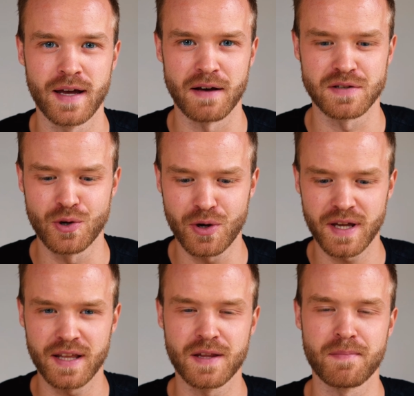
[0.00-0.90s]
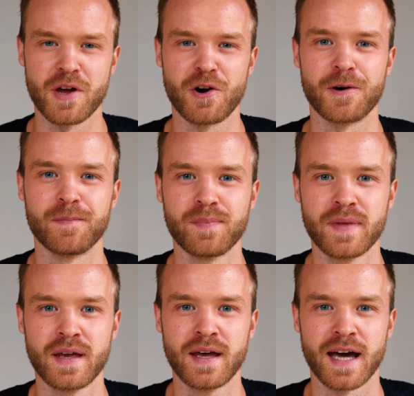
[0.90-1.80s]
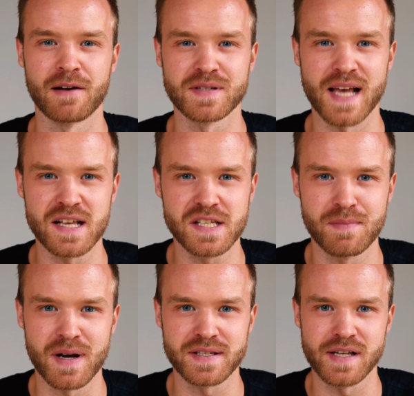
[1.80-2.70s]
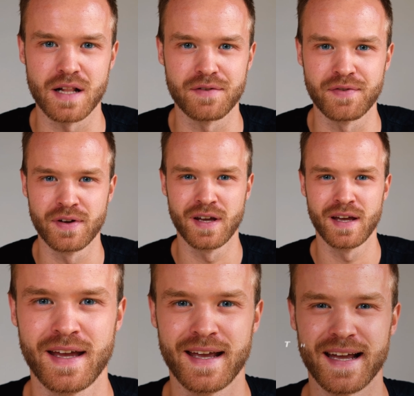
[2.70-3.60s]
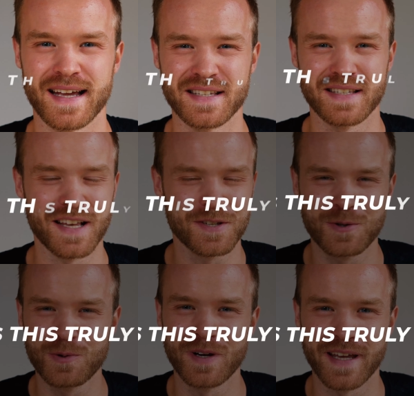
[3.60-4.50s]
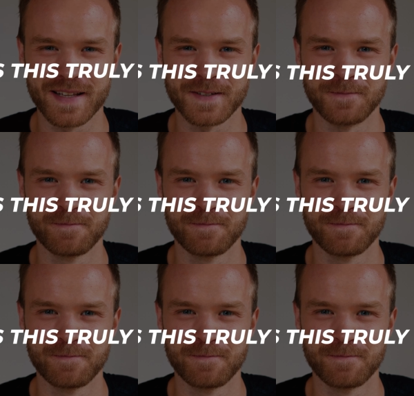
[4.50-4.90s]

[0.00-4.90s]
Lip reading: I was looking in the mirror and I was asking myself, is this truly it?